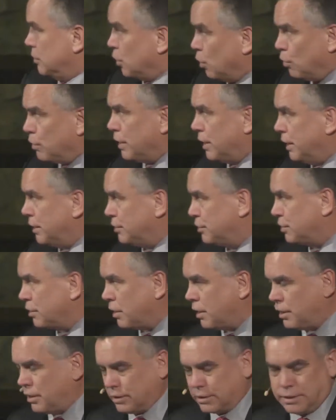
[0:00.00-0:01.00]
Don't get
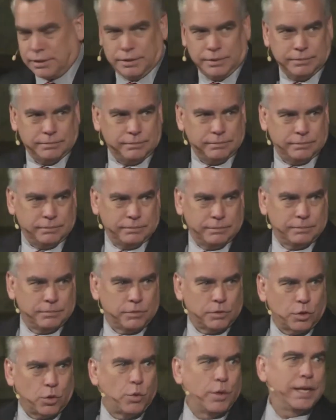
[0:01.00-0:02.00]
drunk.
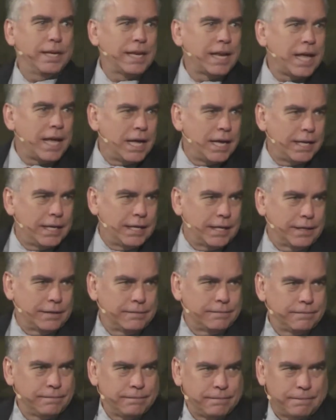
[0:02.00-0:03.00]
Quit lying.
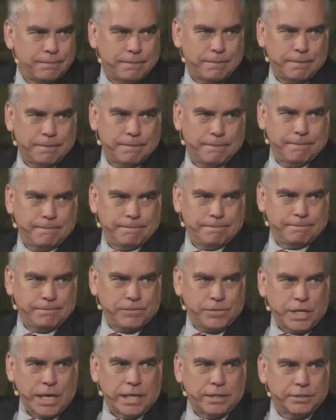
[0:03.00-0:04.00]

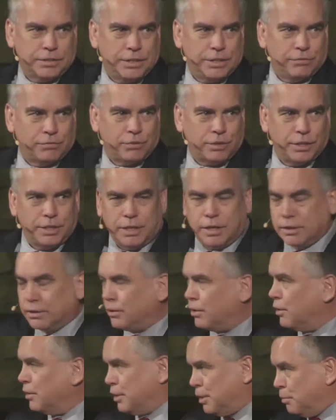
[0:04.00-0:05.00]
Challenging for a young
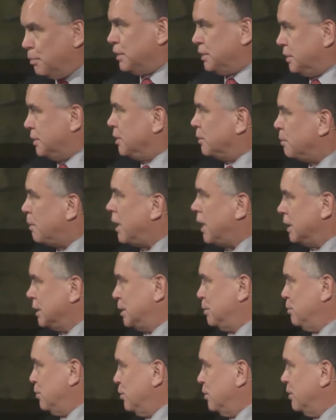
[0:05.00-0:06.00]
lawyer, but still
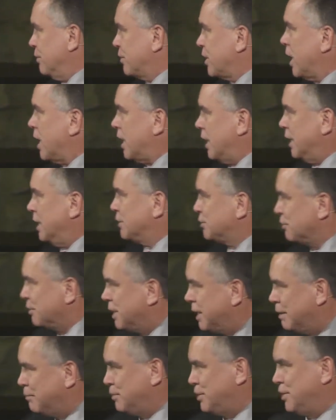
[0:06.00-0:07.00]
possible if God has
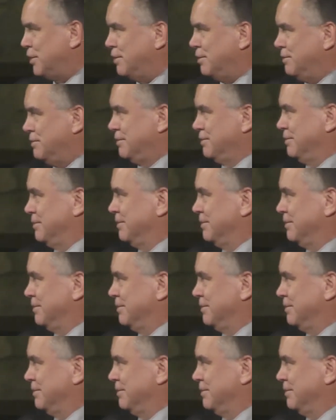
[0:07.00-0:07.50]
redeemed you.